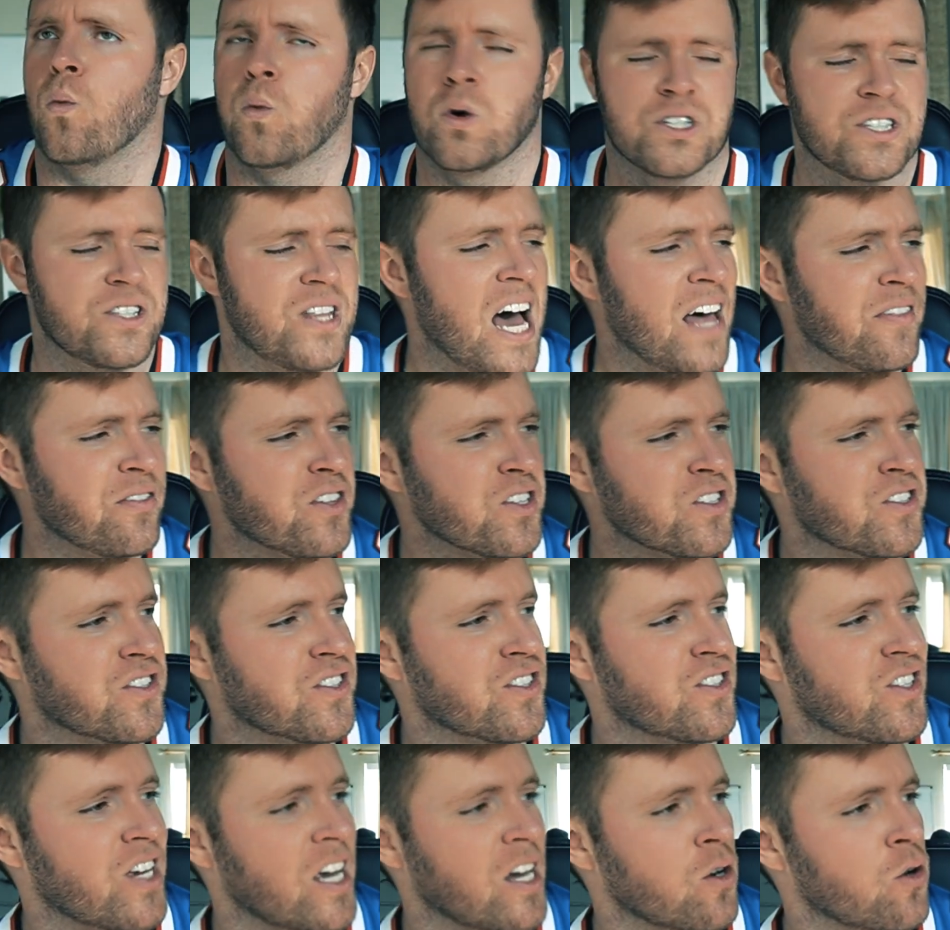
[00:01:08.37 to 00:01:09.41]
Was that the
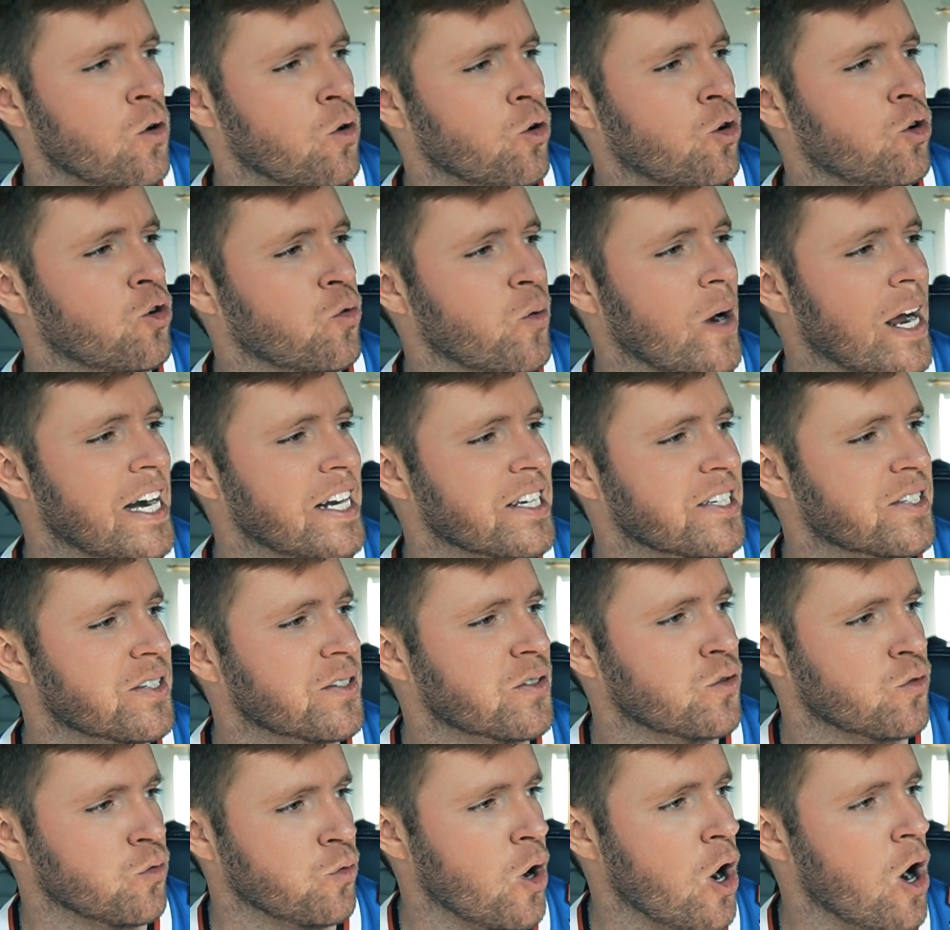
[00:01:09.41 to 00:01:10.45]
single
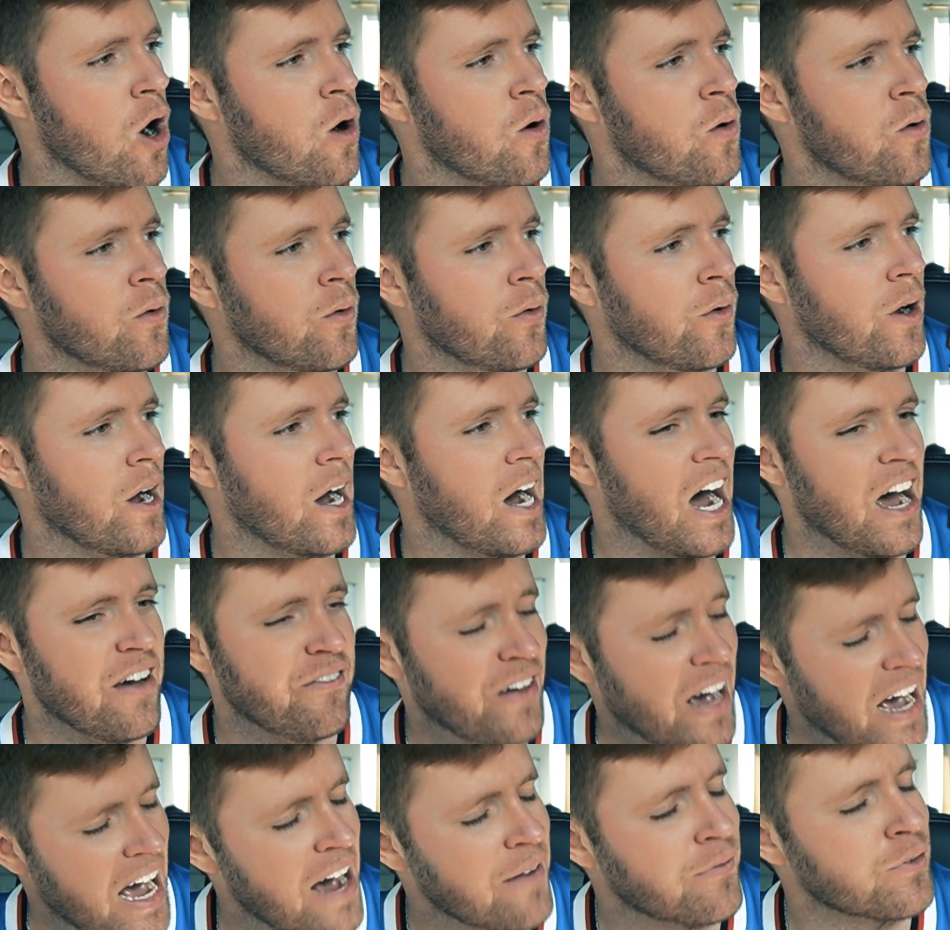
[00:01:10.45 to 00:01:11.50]
greatest throw
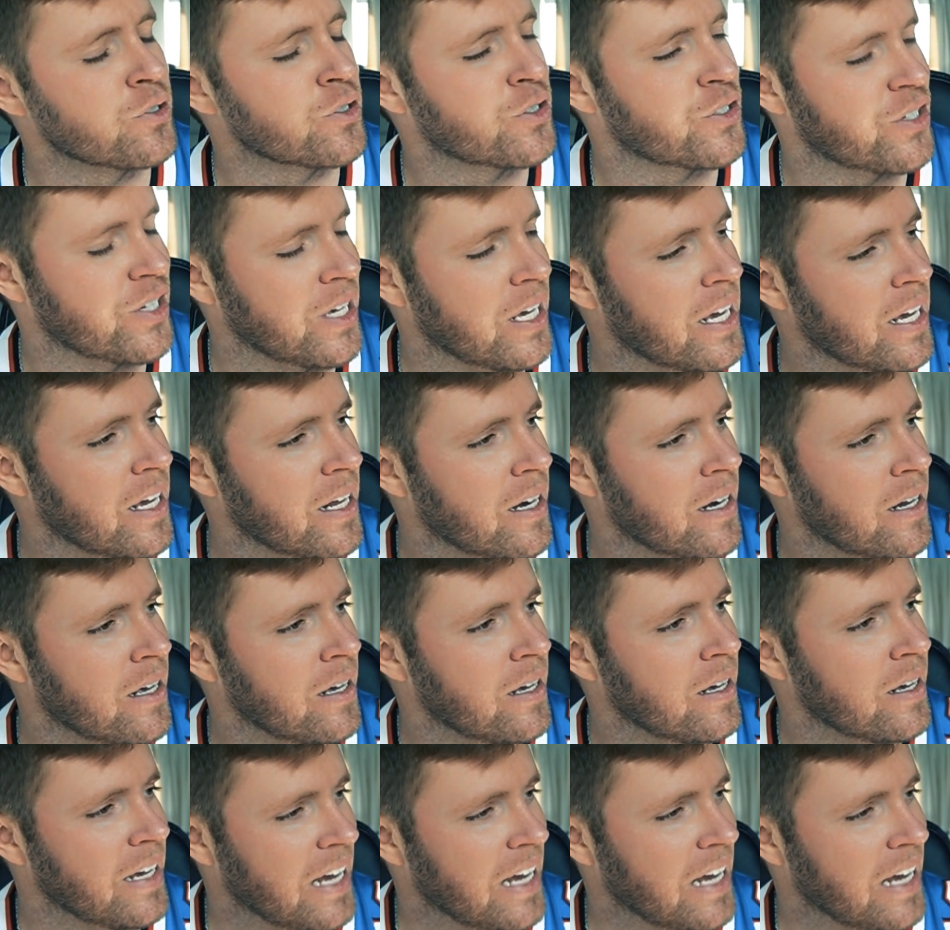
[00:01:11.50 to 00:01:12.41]
I've ever seen?